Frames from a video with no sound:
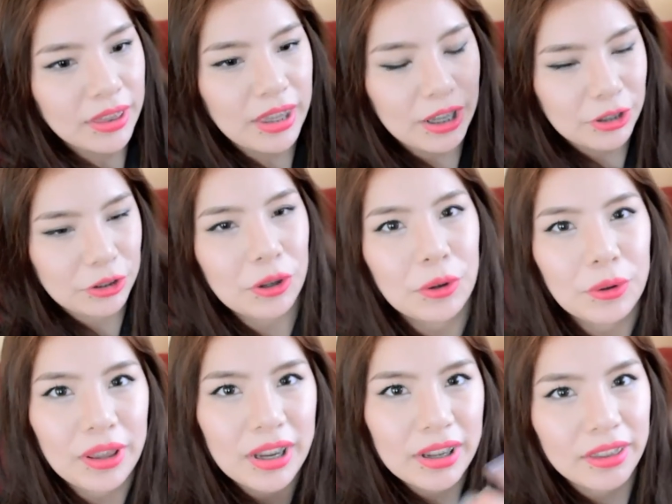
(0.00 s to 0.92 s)
they
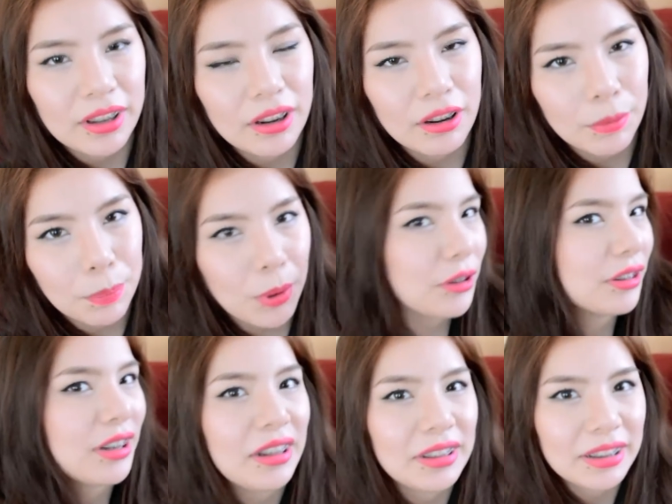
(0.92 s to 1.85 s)
showed like their
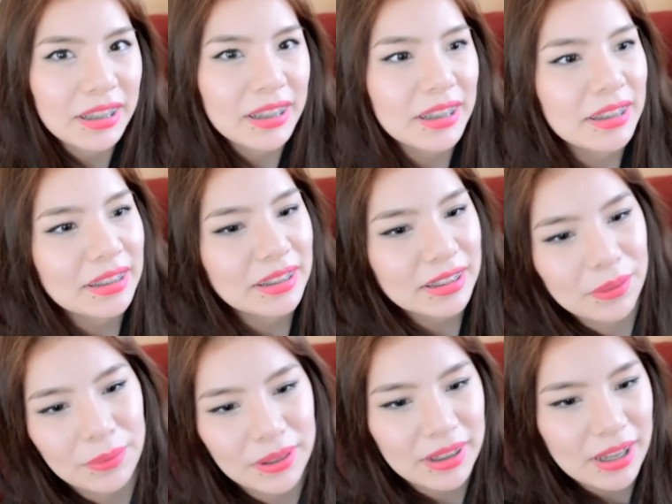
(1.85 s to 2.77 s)
personalities and
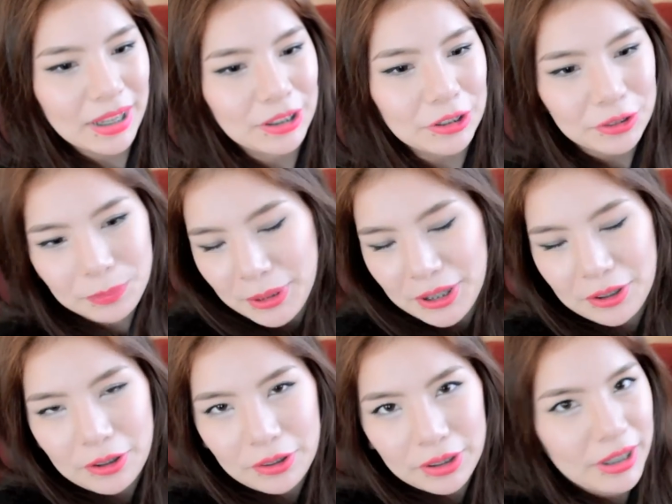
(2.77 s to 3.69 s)
stuff like that, just being
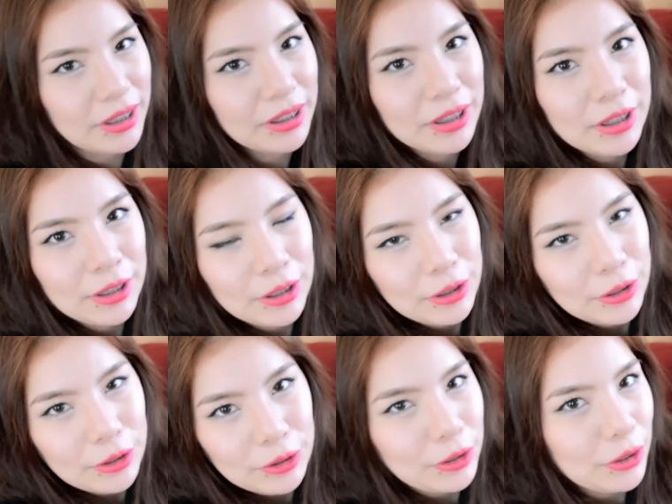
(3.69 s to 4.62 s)
all like,
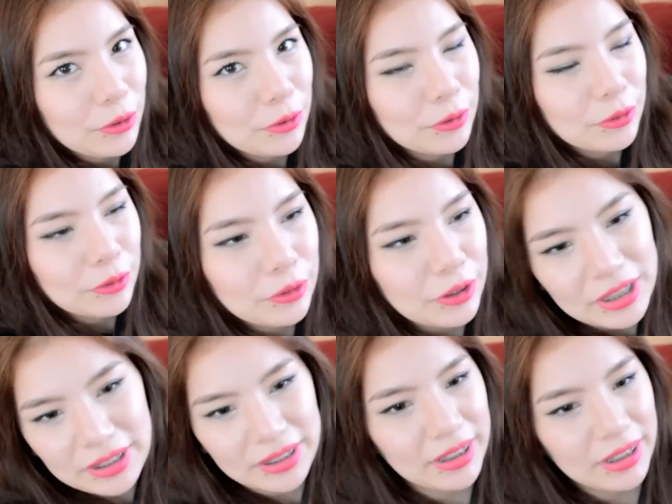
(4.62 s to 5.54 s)
you know,
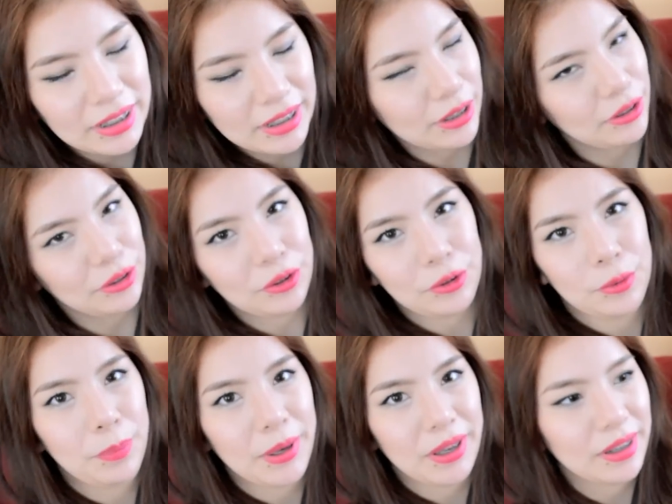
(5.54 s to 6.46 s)
crazy and
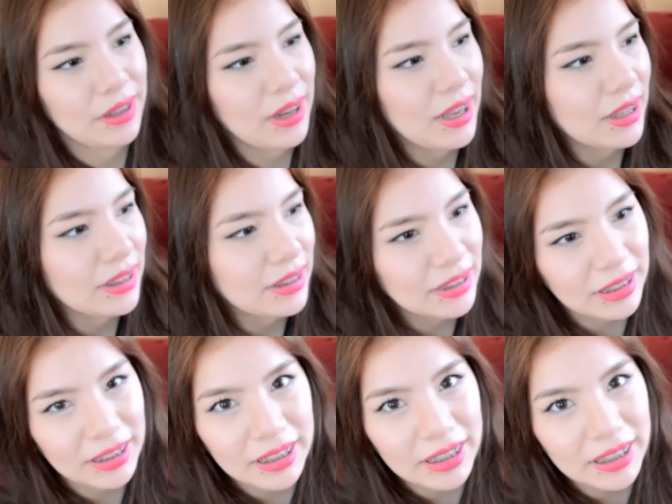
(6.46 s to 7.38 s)
stupid and
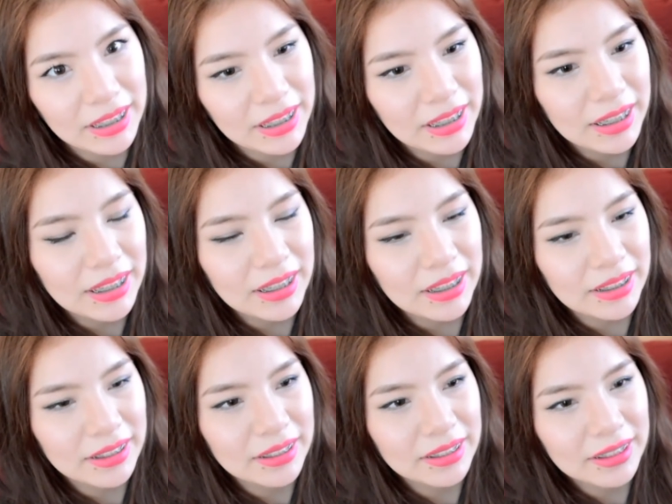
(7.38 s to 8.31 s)
silly,
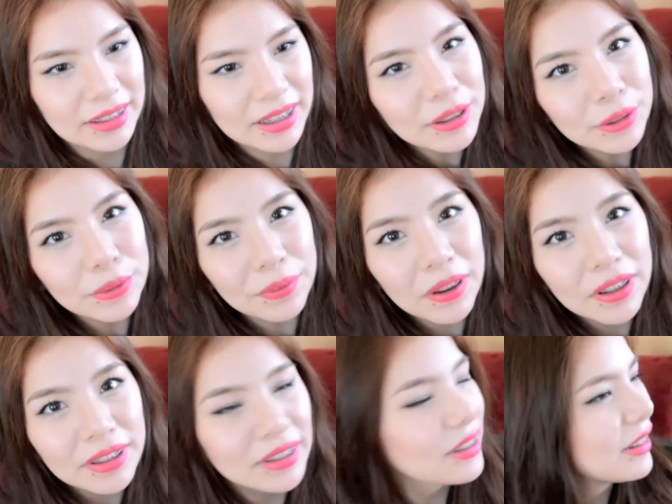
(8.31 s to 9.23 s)
and that's
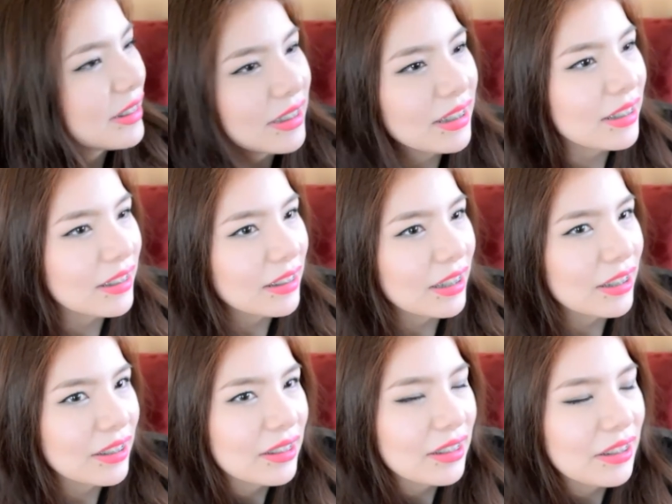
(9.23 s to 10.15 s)
fun to see.
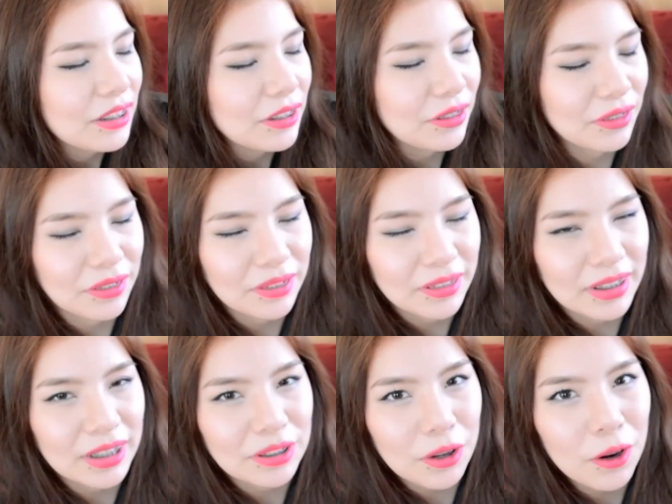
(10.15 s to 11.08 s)
Like, you know,
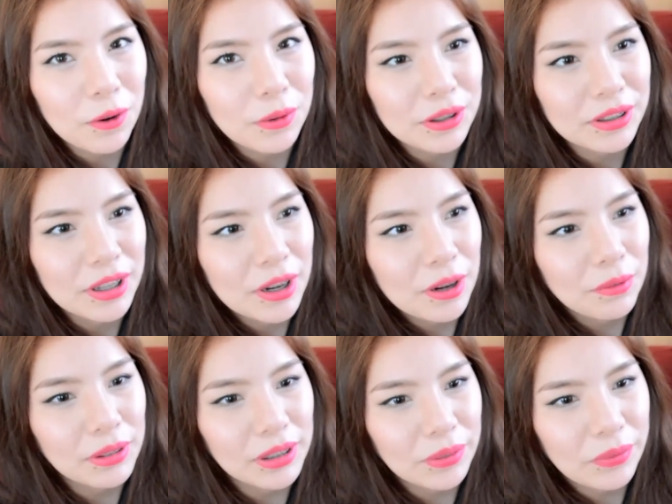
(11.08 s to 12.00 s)
that's always
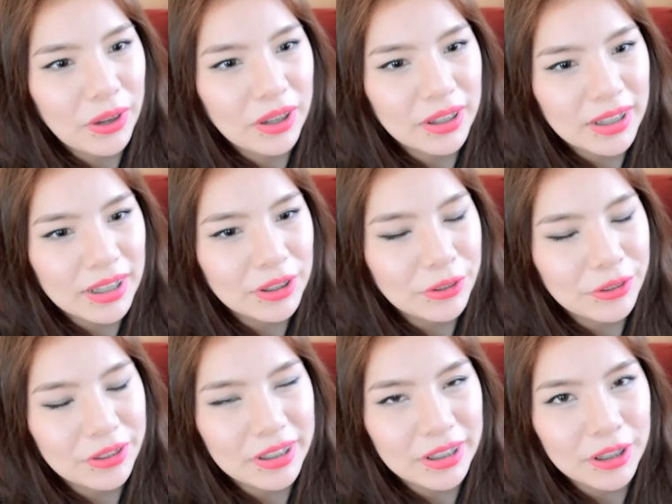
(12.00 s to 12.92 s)
really fun to
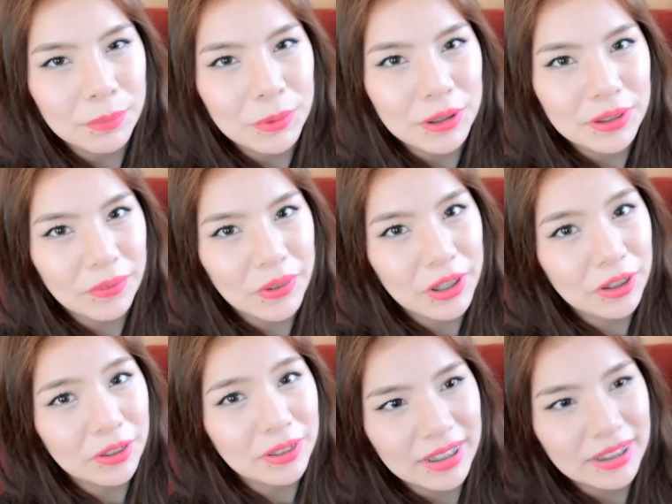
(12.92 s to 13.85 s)
see in a music
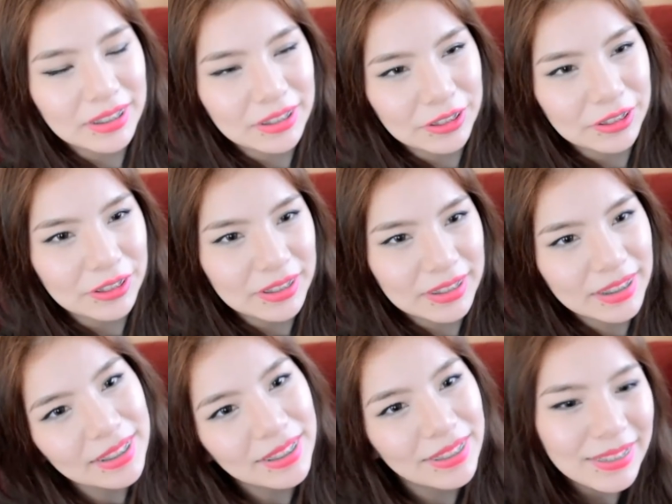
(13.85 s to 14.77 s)
video because you're just
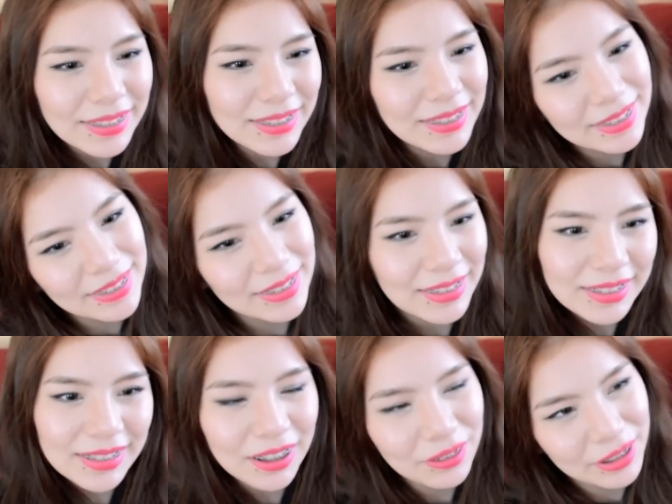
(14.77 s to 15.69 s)
like, oh,
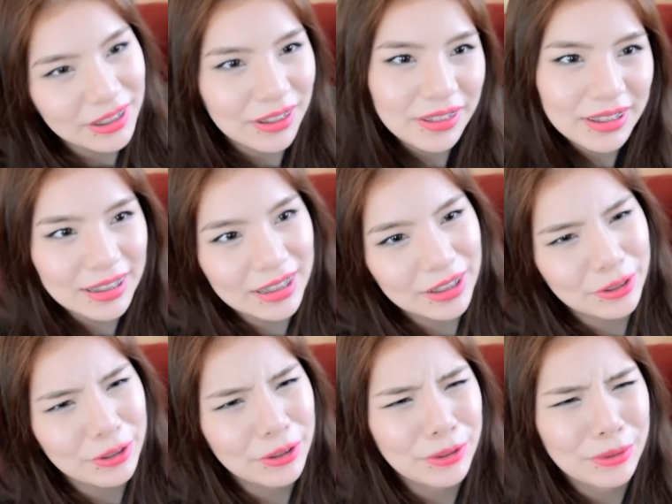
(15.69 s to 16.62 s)
I wish I was there
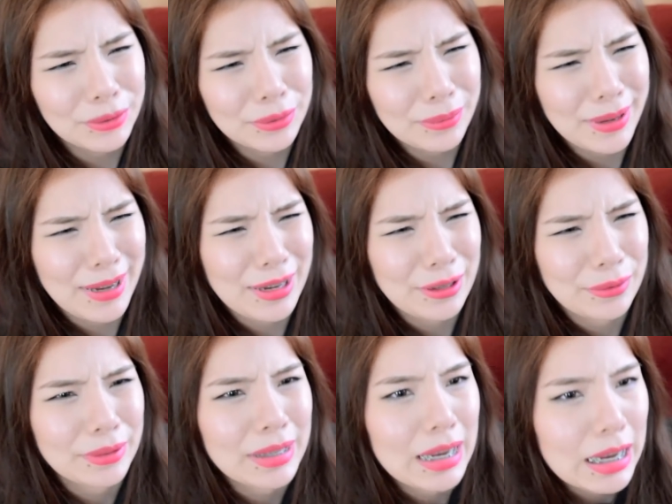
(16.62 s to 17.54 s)
too. Wait,
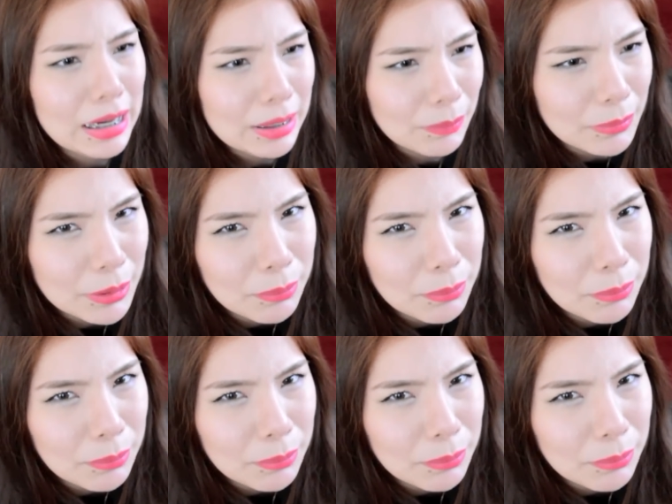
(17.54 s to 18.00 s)
hold on, I'm